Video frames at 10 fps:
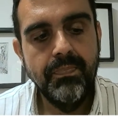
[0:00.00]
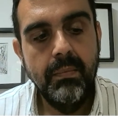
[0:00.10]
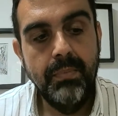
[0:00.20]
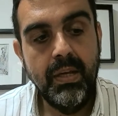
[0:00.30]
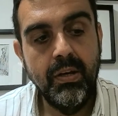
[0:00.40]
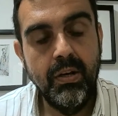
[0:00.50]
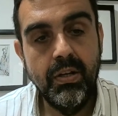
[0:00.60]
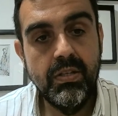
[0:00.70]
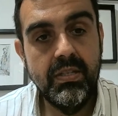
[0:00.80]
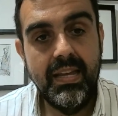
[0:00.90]

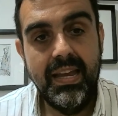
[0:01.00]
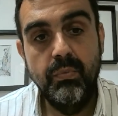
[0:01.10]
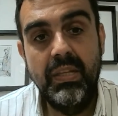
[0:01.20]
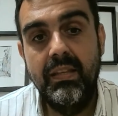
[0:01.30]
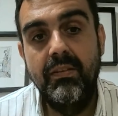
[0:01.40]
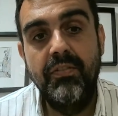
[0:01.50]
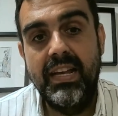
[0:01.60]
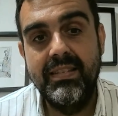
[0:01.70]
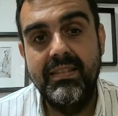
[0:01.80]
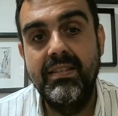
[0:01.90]
because, and we
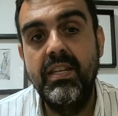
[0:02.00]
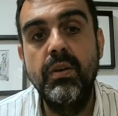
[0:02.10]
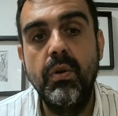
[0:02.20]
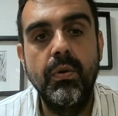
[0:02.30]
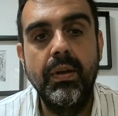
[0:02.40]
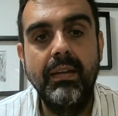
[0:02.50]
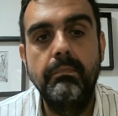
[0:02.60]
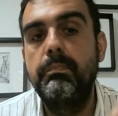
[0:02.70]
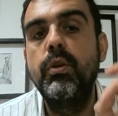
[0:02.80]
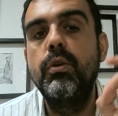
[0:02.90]
invest zero in
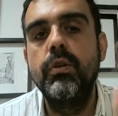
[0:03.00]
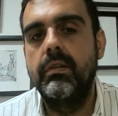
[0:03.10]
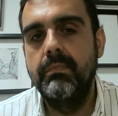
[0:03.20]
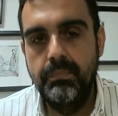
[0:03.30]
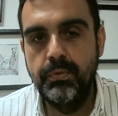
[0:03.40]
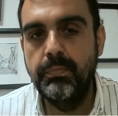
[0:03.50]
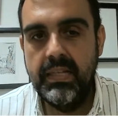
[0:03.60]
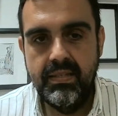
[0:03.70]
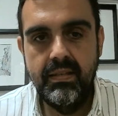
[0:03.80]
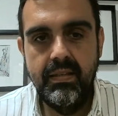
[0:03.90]
pure
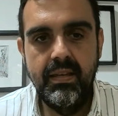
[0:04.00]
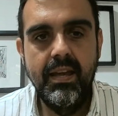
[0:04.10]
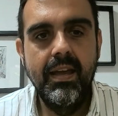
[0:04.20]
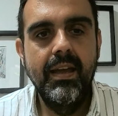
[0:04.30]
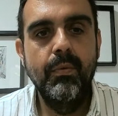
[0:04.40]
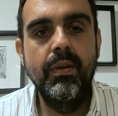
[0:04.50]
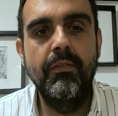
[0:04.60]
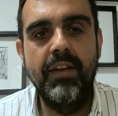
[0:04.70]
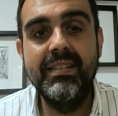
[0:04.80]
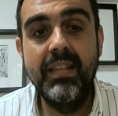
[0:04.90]
publicity we
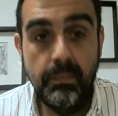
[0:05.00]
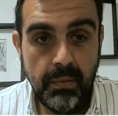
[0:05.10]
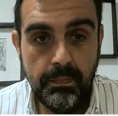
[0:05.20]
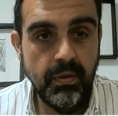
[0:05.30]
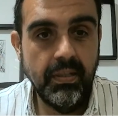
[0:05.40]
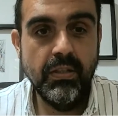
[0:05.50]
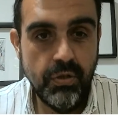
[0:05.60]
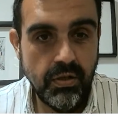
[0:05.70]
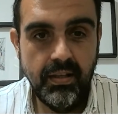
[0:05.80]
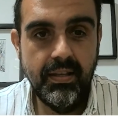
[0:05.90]
invest in people, in
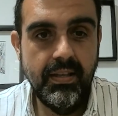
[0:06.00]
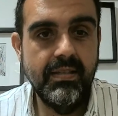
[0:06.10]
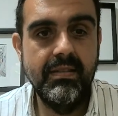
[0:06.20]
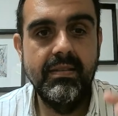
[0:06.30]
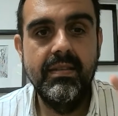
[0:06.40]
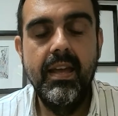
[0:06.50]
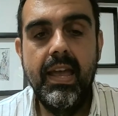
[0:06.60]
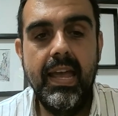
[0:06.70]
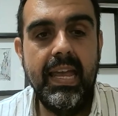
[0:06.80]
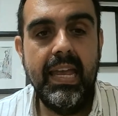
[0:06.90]
journalists,
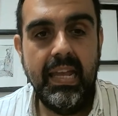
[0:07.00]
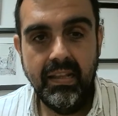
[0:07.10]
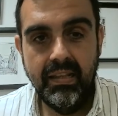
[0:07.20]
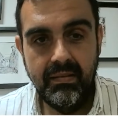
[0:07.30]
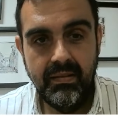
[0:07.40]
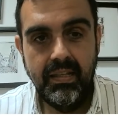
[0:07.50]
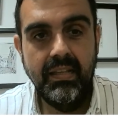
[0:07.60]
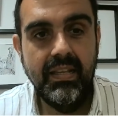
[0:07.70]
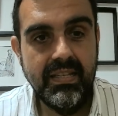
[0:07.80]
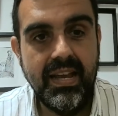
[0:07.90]
in in
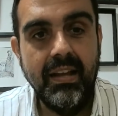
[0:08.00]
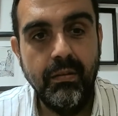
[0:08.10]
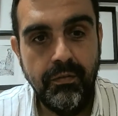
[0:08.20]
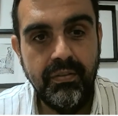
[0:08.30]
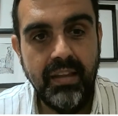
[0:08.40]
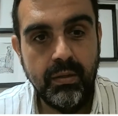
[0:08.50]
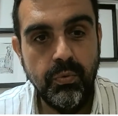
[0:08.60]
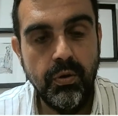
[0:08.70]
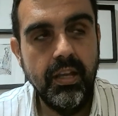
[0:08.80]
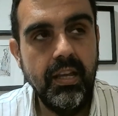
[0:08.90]
this kind of
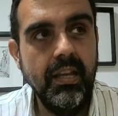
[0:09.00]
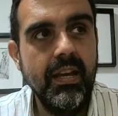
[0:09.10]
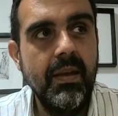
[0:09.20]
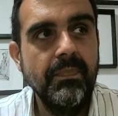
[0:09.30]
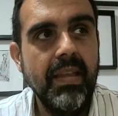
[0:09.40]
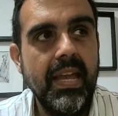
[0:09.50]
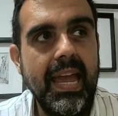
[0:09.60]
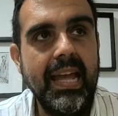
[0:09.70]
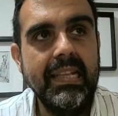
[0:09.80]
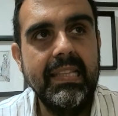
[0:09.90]
networking,
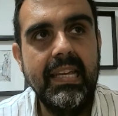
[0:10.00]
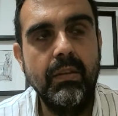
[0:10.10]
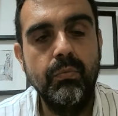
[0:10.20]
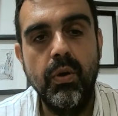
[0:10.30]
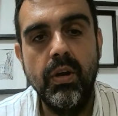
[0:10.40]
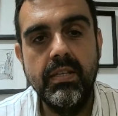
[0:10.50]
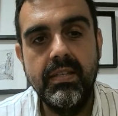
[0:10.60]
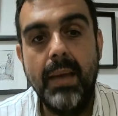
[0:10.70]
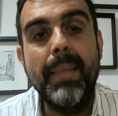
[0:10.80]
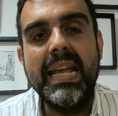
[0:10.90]
and it was
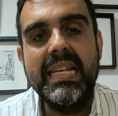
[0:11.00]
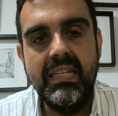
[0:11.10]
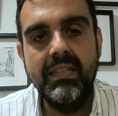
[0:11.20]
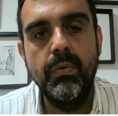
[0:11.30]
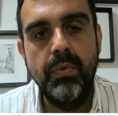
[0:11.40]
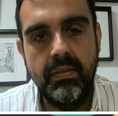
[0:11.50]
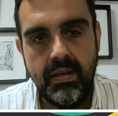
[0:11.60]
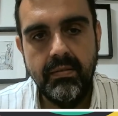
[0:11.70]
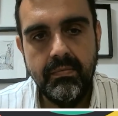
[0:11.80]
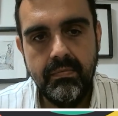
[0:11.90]
amazing the return,